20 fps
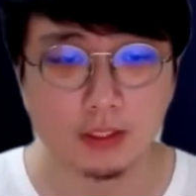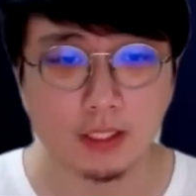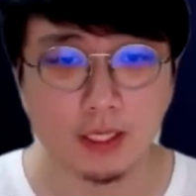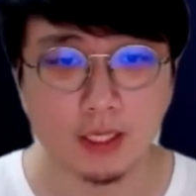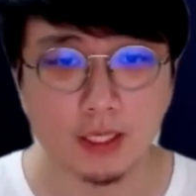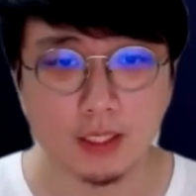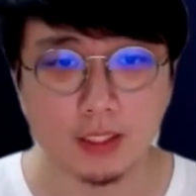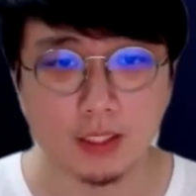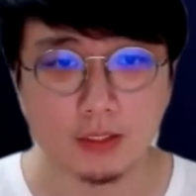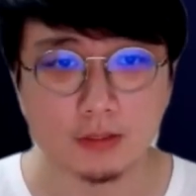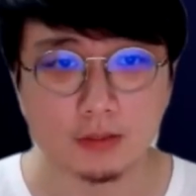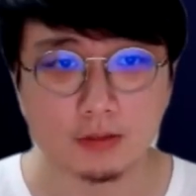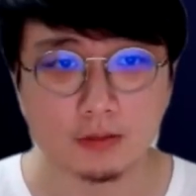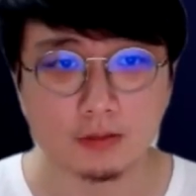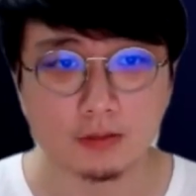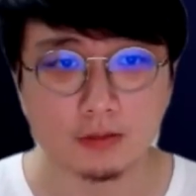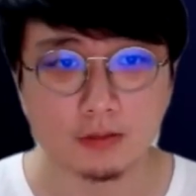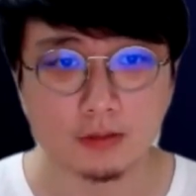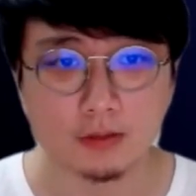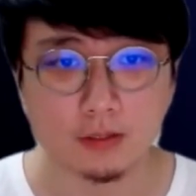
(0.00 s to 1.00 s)
And
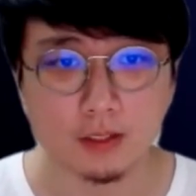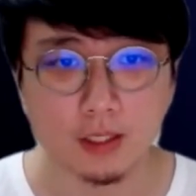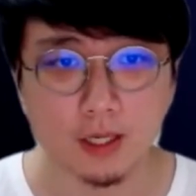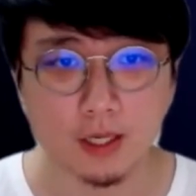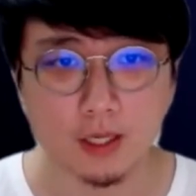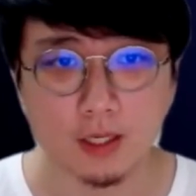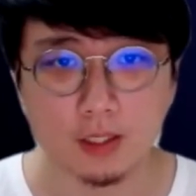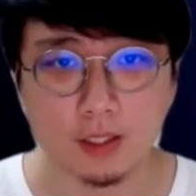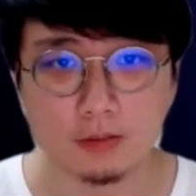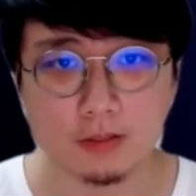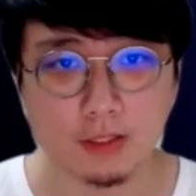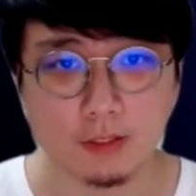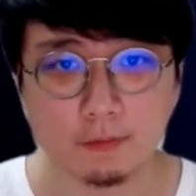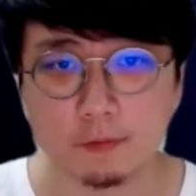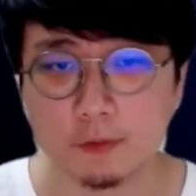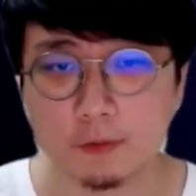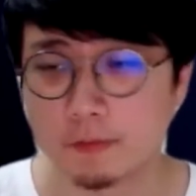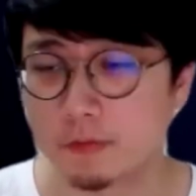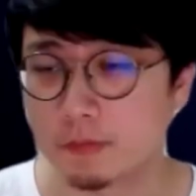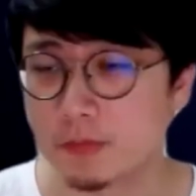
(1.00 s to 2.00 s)
yeah,
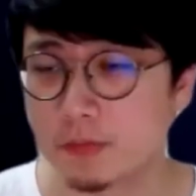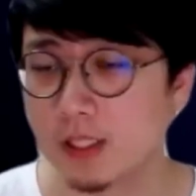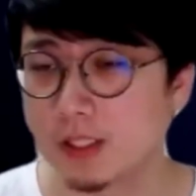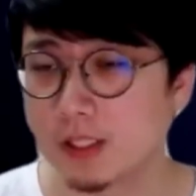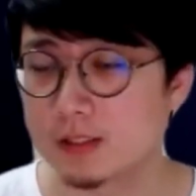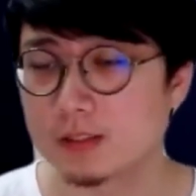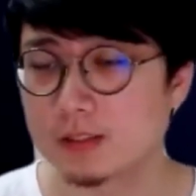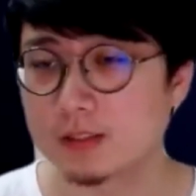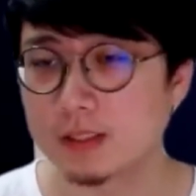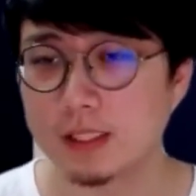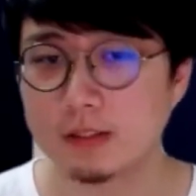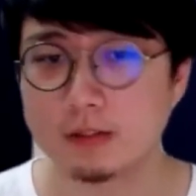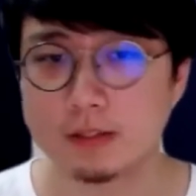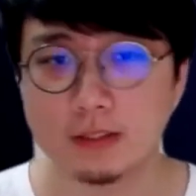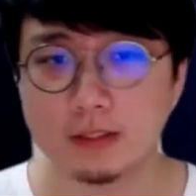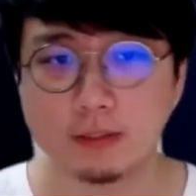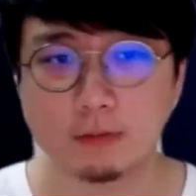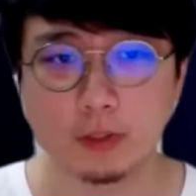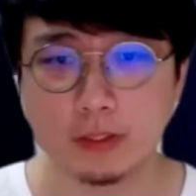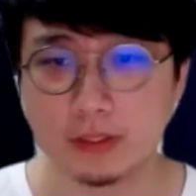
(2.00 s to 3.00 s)
for me, I think
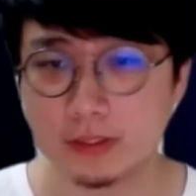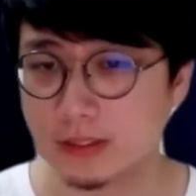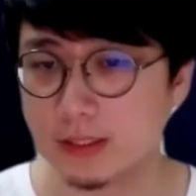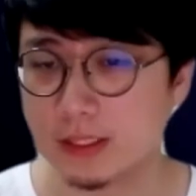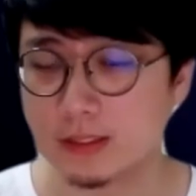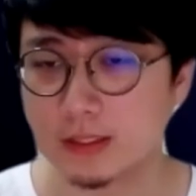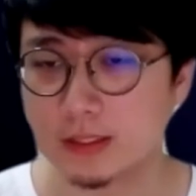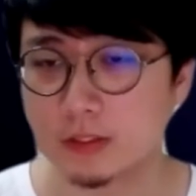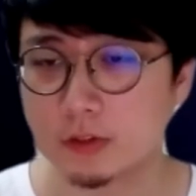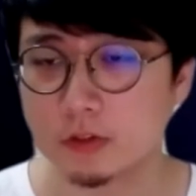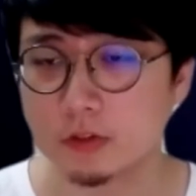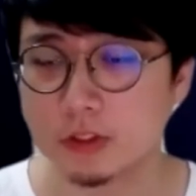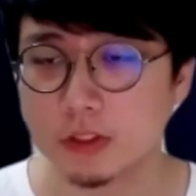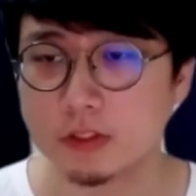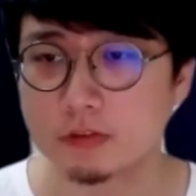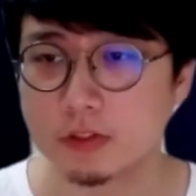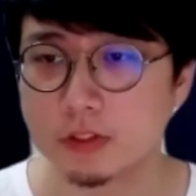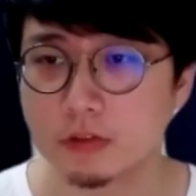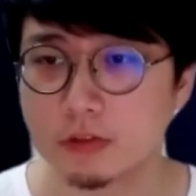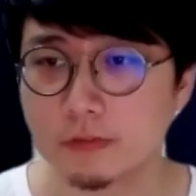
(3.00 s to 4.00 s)
that's a good
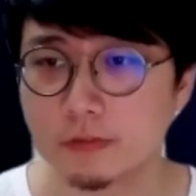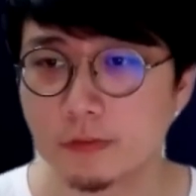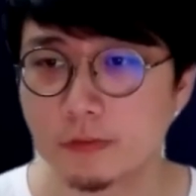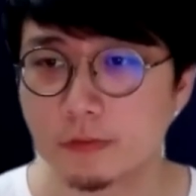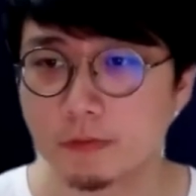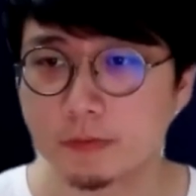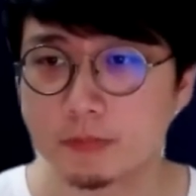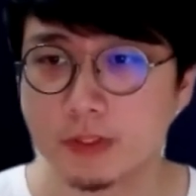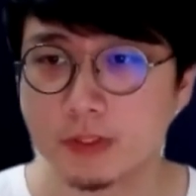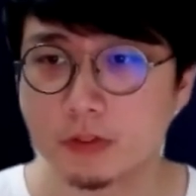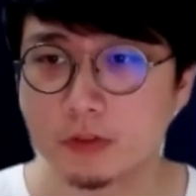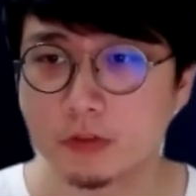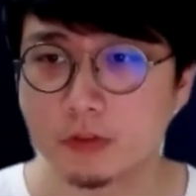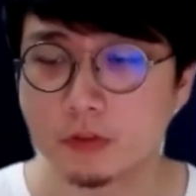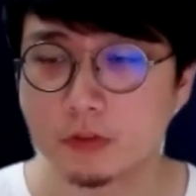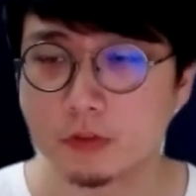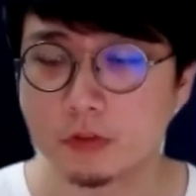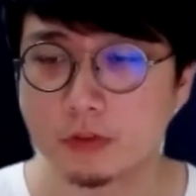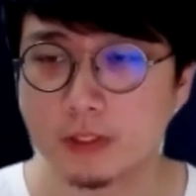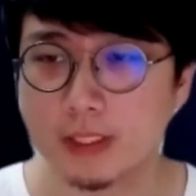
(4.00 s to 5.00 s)
news for me
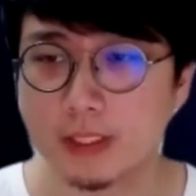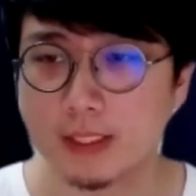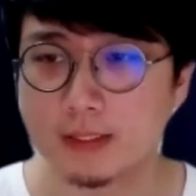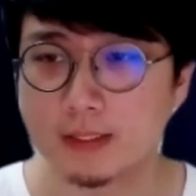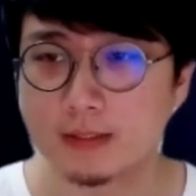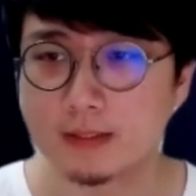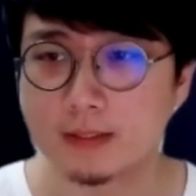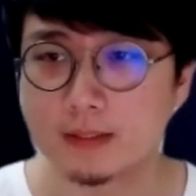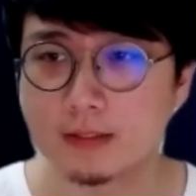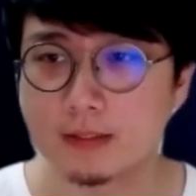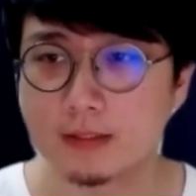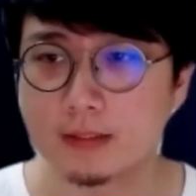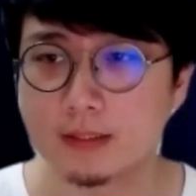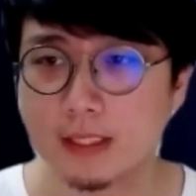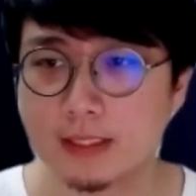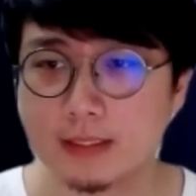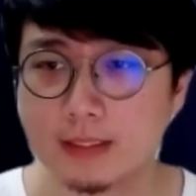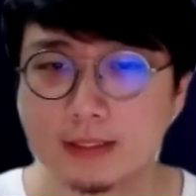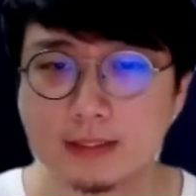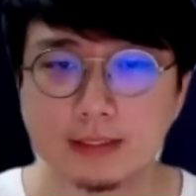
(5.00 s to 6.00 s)
to look at,
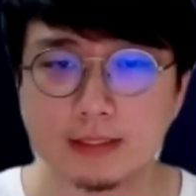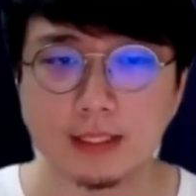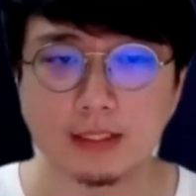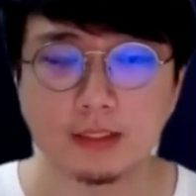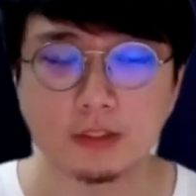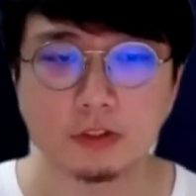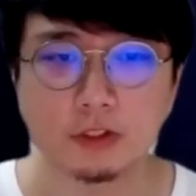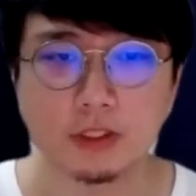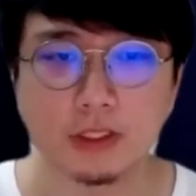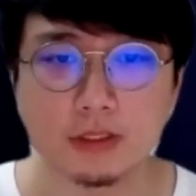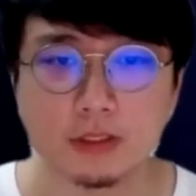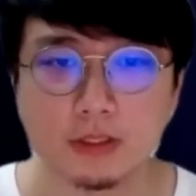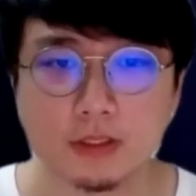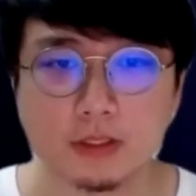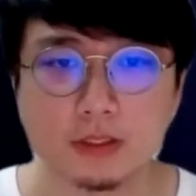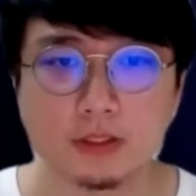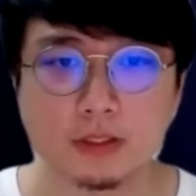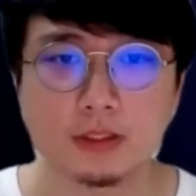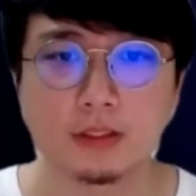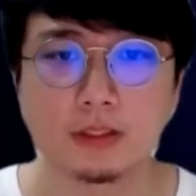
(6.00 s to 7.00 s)
like this kind of
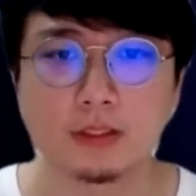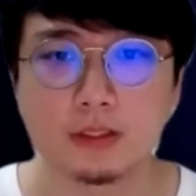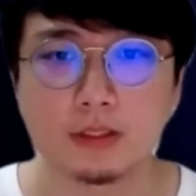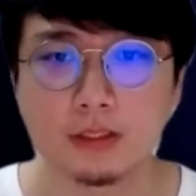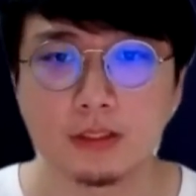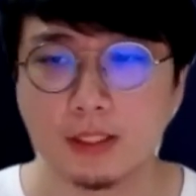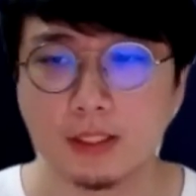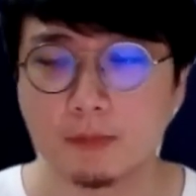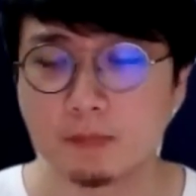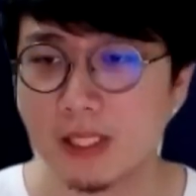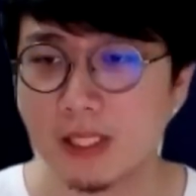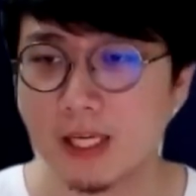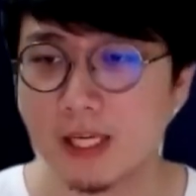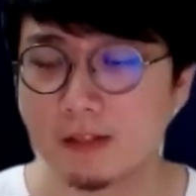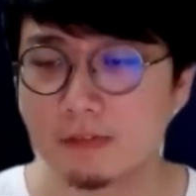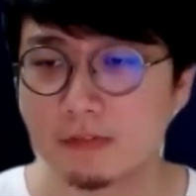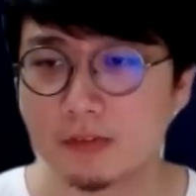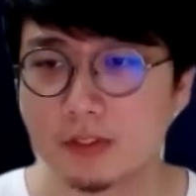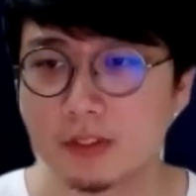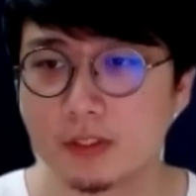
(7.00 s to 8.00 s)
trader
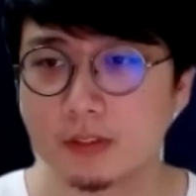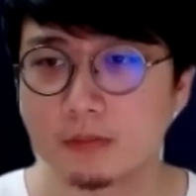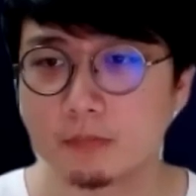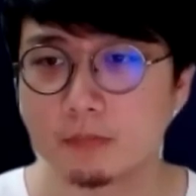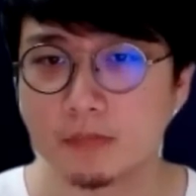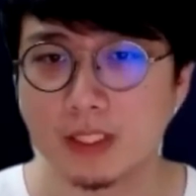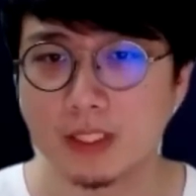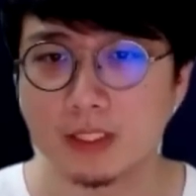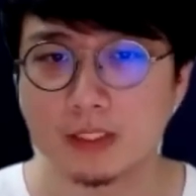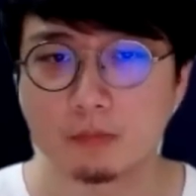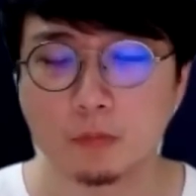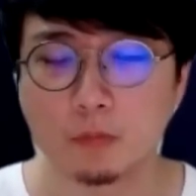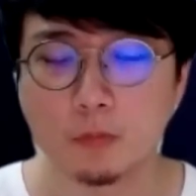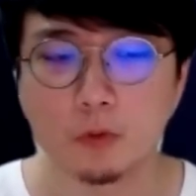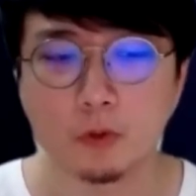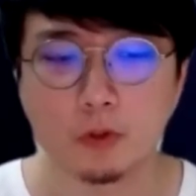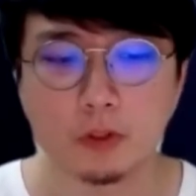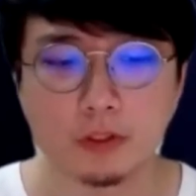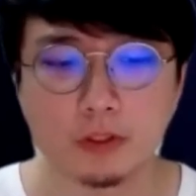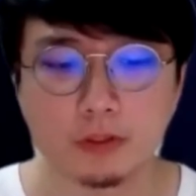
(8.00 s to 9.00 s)
behavior, getting
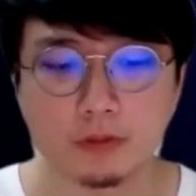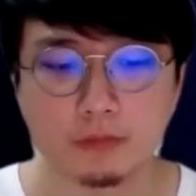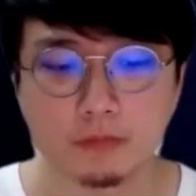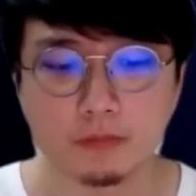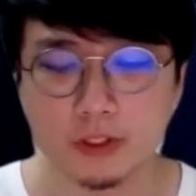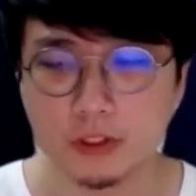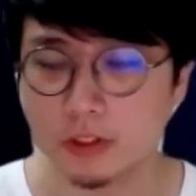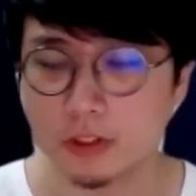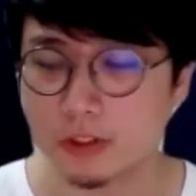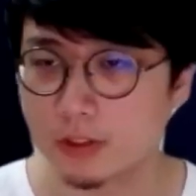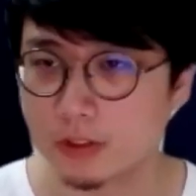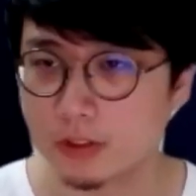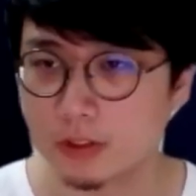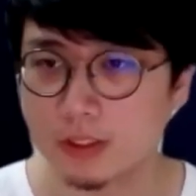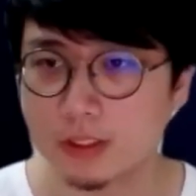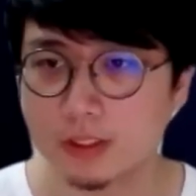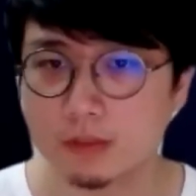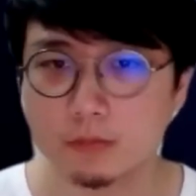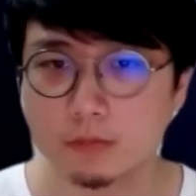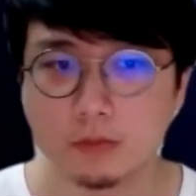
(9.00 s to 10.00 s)
more mature,
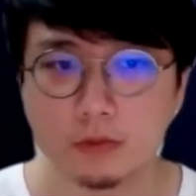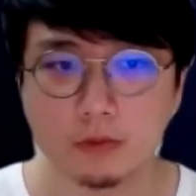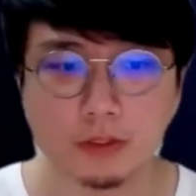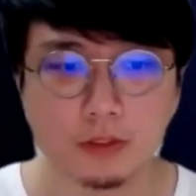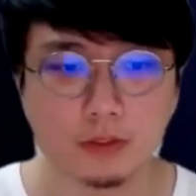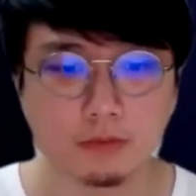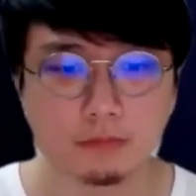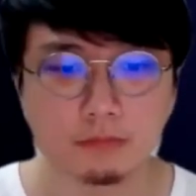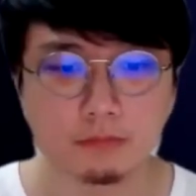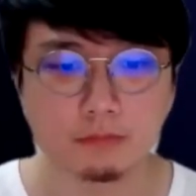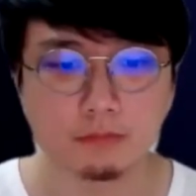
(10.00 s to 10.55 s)
getting more